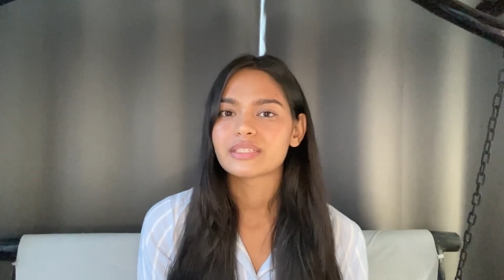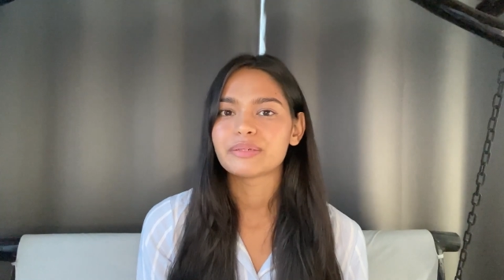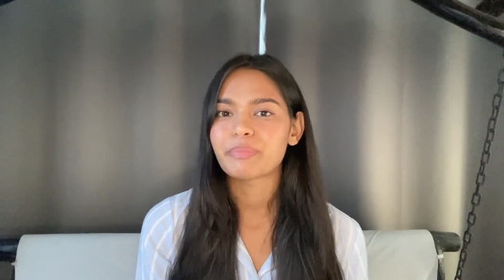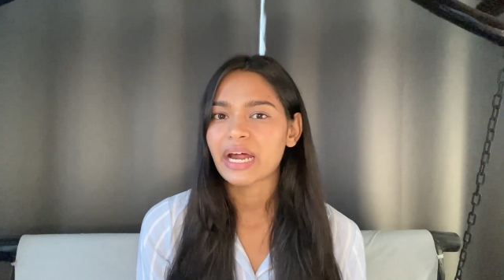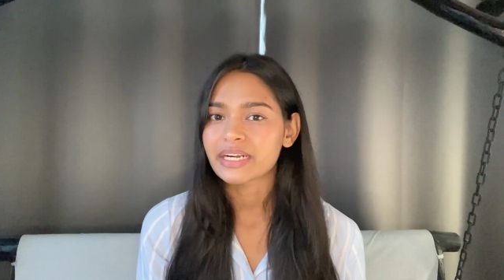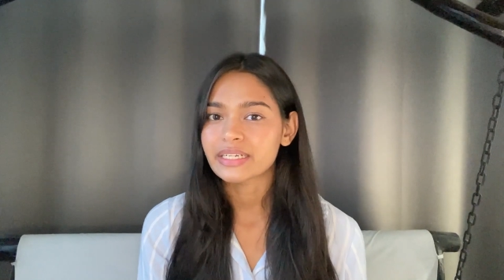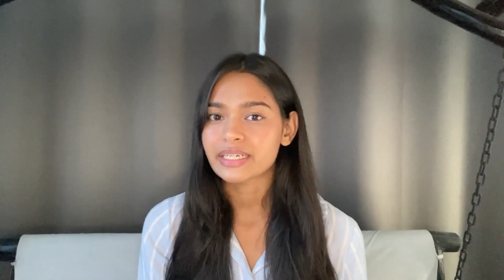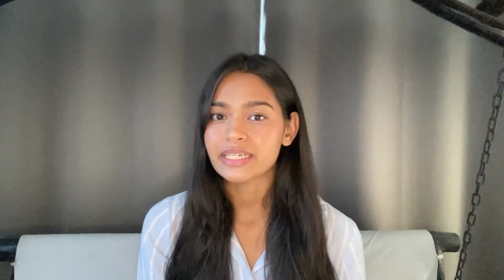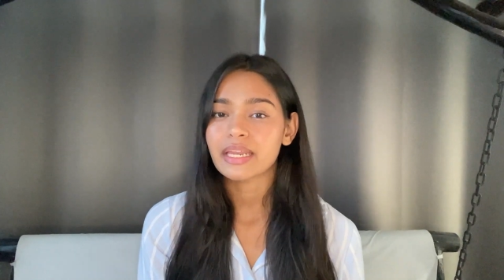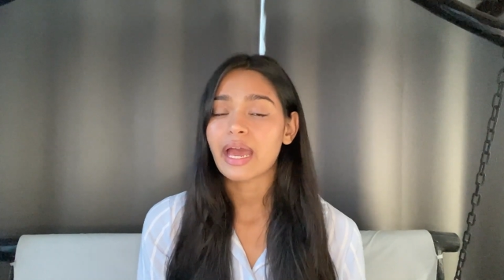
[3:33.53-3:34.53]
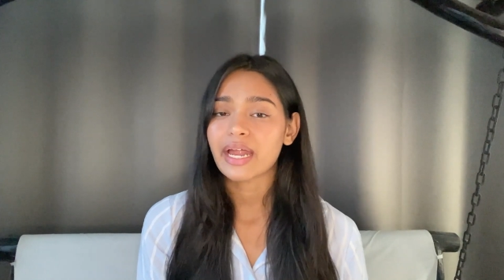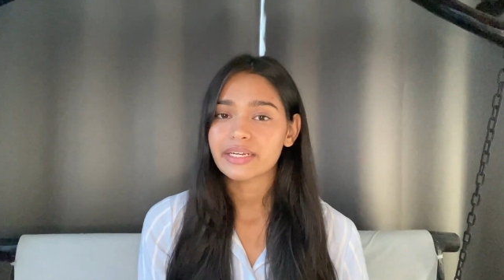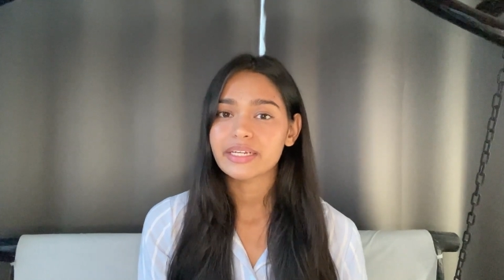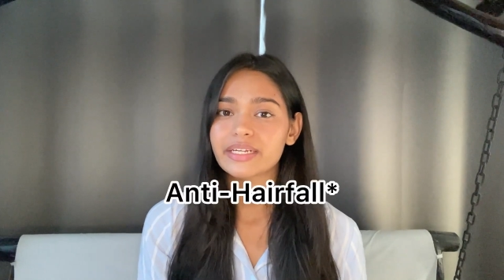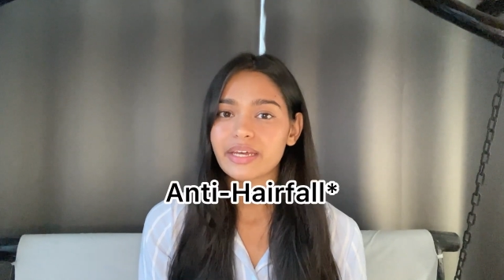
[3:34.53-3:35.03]
the Pantene
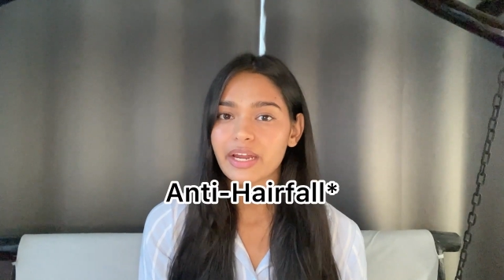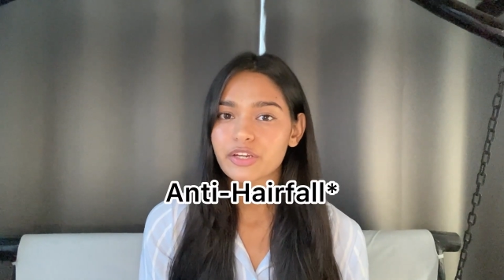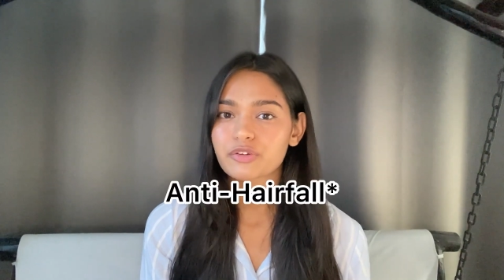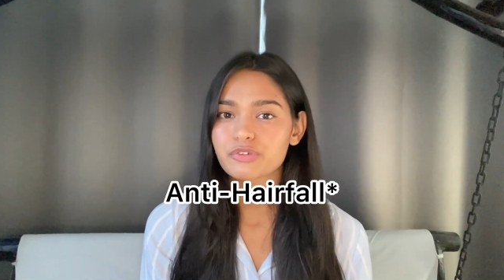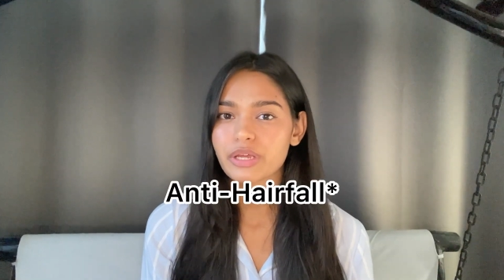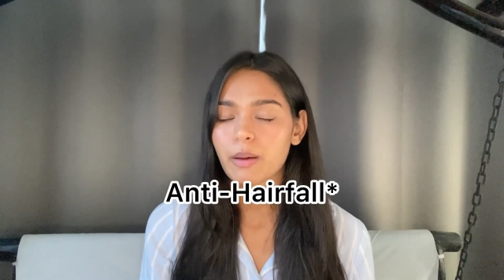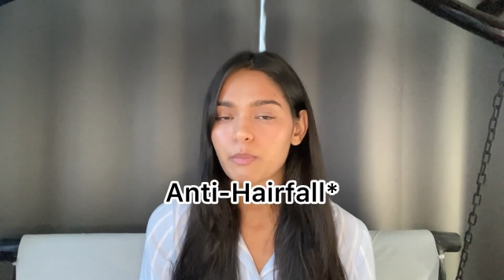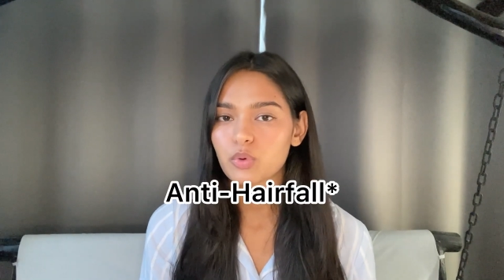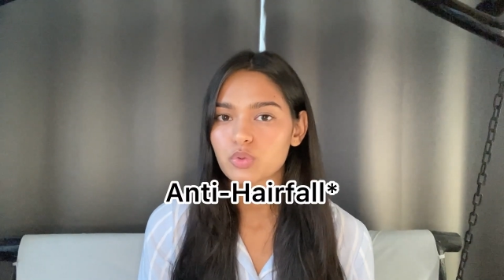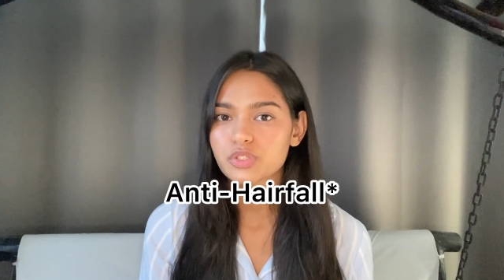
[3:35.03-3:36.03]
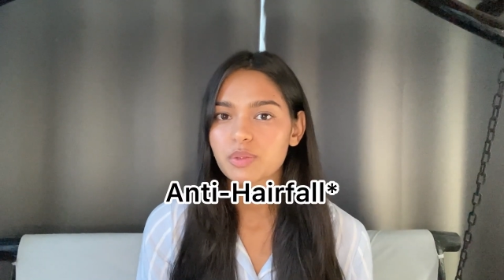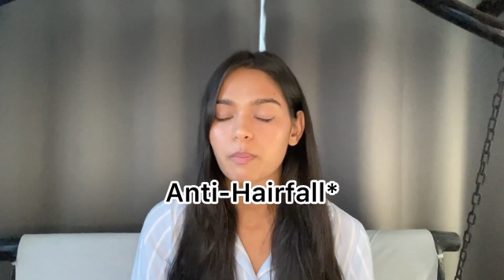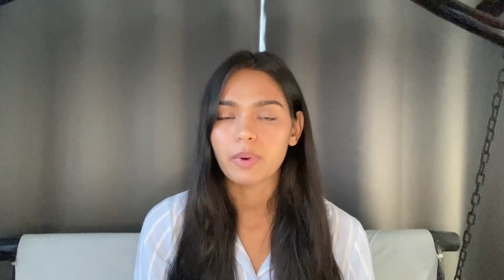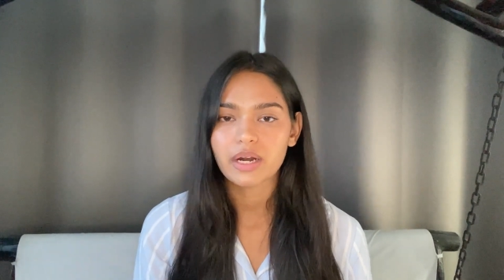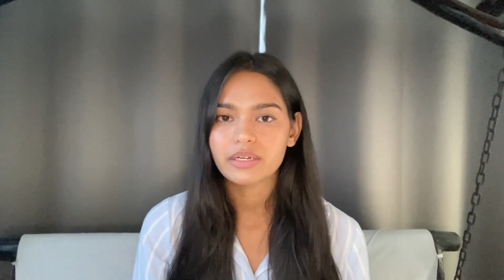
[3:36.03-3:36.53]
anti-dandruff
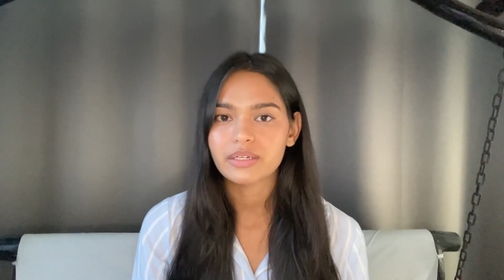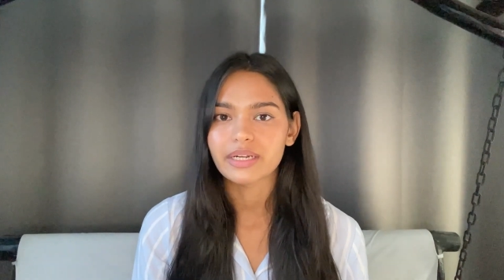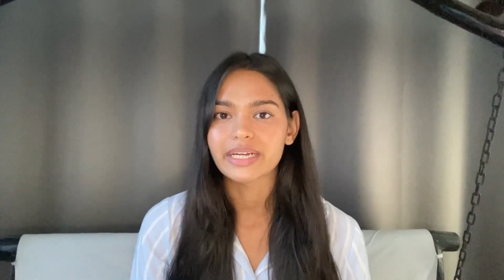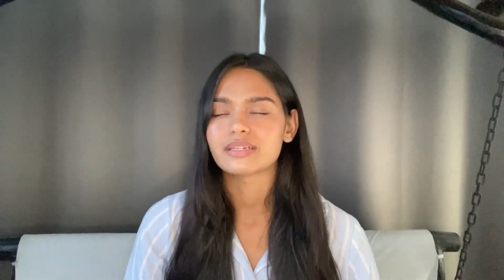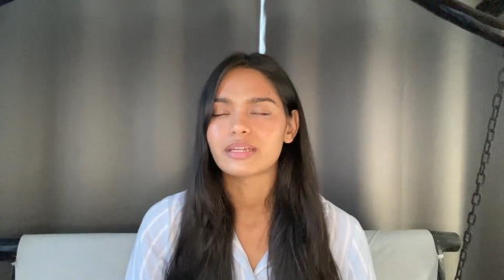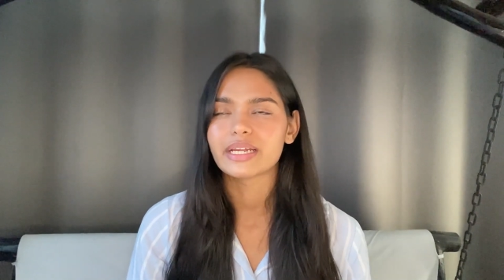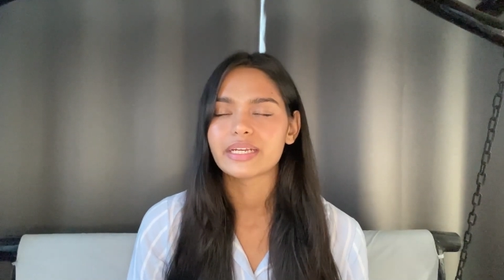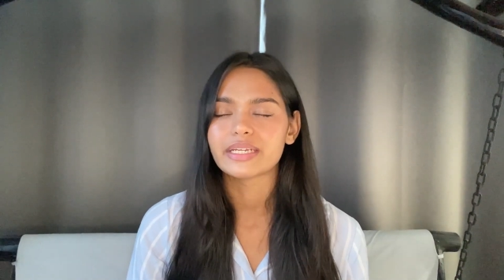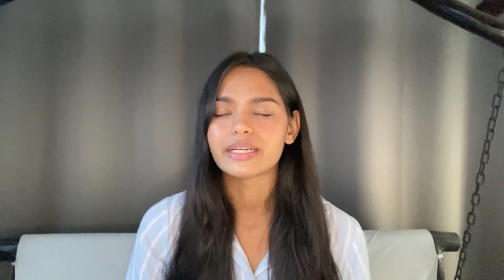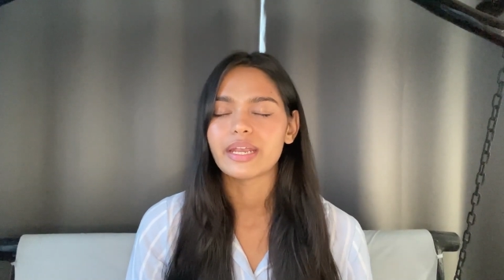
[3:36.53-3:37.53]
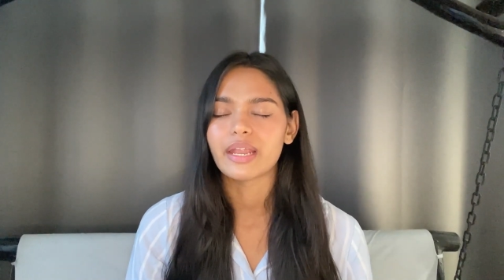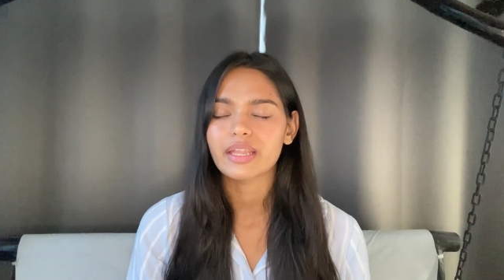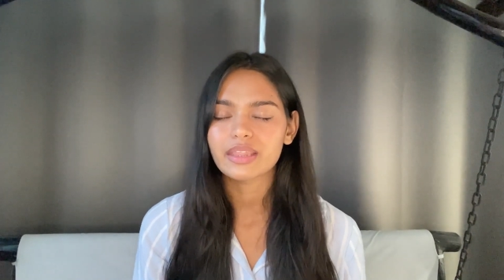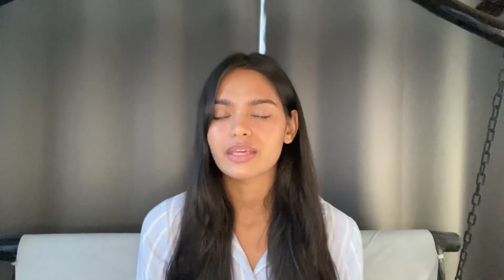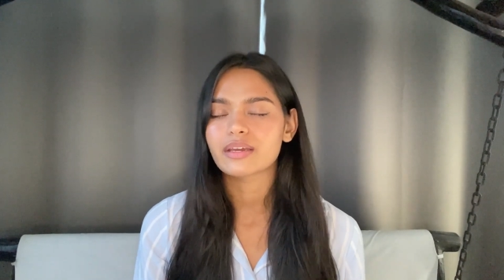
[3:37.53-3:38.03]
shampoos, but it did
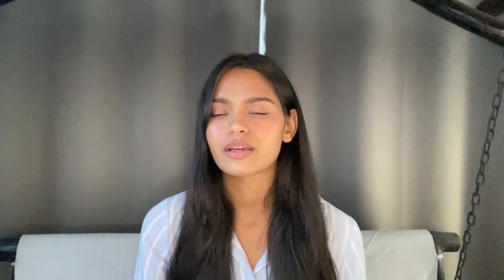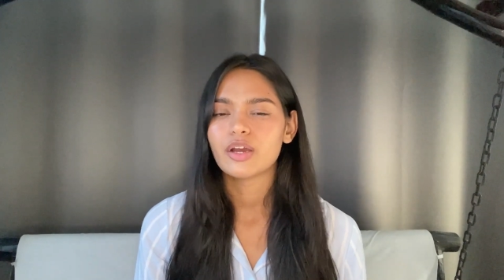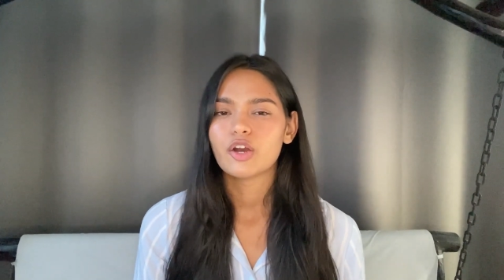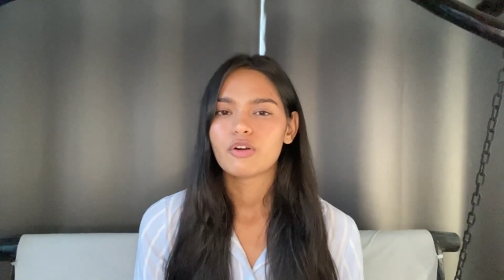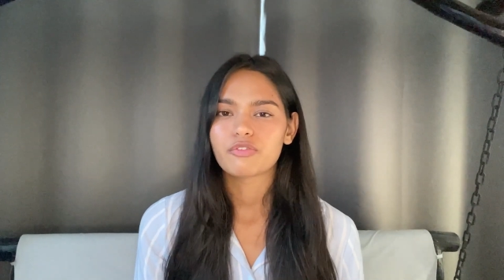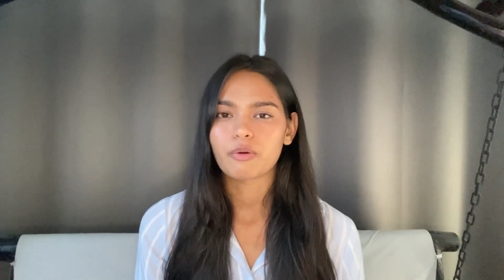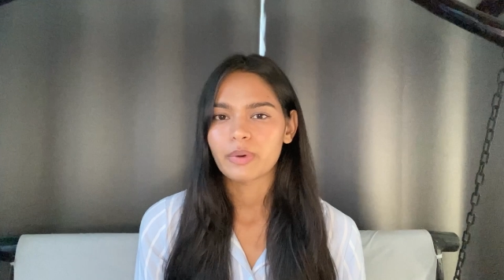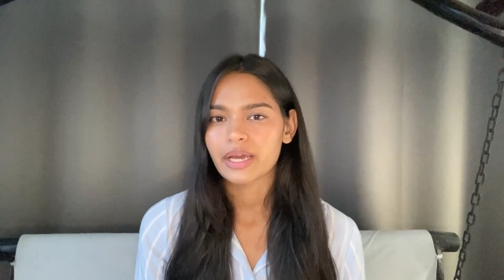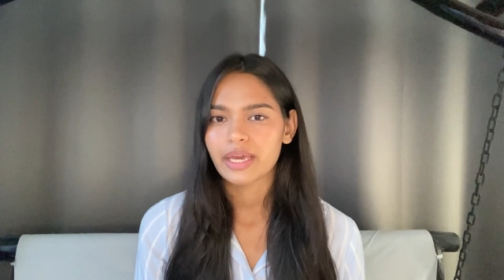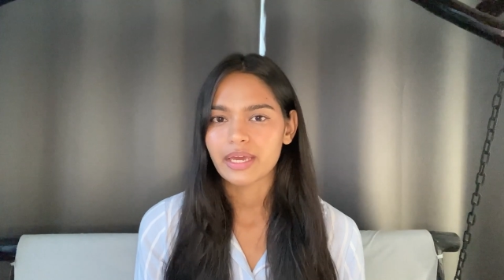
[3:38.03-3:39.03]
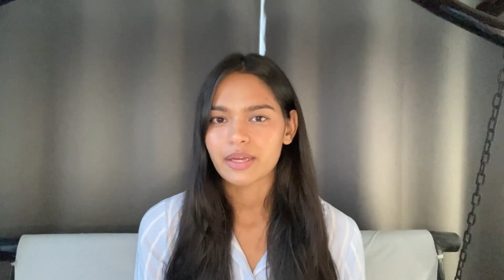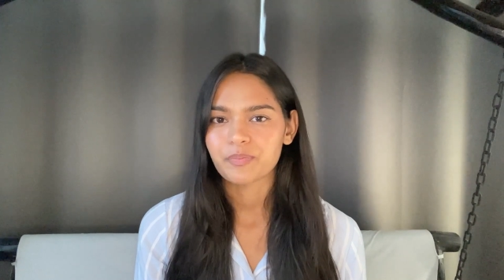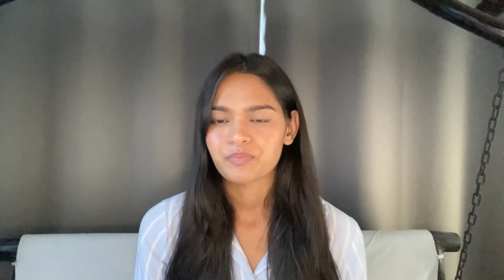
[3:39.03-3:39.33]
nothing for my hair.